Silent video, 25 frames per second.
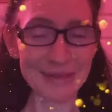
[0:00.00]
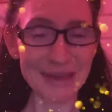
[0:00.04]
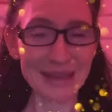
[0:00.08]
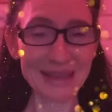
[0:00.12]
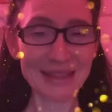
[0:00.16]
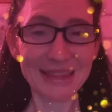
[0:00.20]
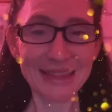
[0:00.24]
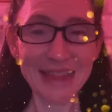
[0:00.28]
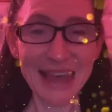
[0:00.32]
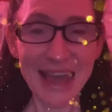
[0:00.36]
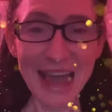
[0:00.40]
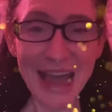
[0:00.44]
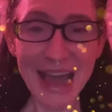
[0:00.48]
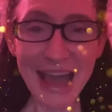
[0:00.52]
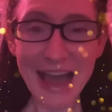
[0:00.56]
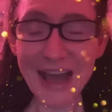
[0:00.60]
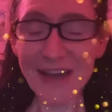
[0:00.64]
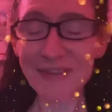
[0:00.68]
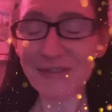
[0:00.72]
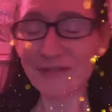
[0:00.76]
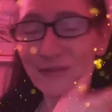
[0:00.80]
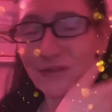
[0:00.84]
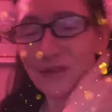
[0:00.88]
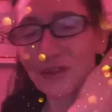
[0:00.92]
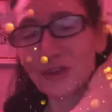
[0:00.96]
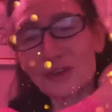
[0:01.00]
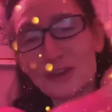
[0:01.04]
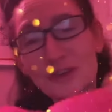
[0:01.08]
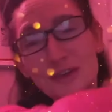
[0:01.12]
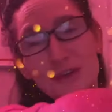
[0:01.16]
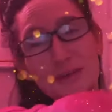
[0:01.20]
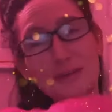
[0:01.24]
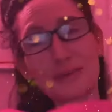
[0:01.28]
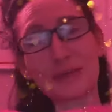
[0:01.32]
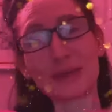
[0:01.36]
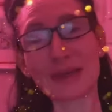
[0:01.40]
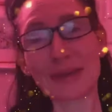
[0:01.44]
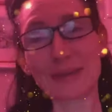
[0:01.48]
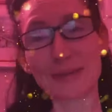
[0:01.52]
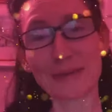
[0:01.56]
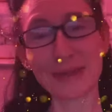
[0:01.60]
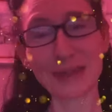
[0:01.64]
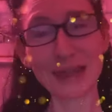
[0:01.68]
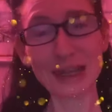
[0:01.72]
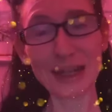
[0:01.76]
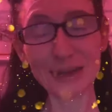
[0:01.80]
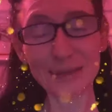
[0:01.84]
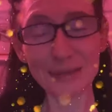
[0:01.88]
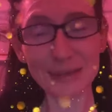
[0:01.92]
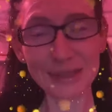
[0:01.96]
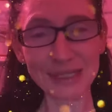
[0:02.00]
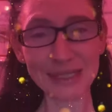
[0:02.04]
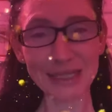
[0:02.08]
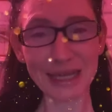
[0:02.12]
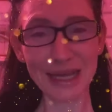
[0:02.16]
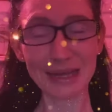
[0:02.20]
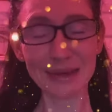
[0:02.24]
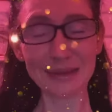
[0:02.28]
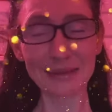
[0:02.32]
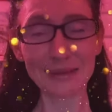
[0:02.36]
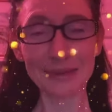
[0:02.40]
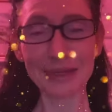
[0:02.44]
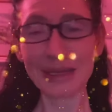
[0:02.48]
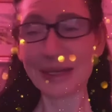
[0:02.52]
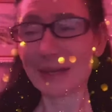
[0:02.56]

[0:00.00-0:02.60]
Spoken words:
me laugh, for being there beside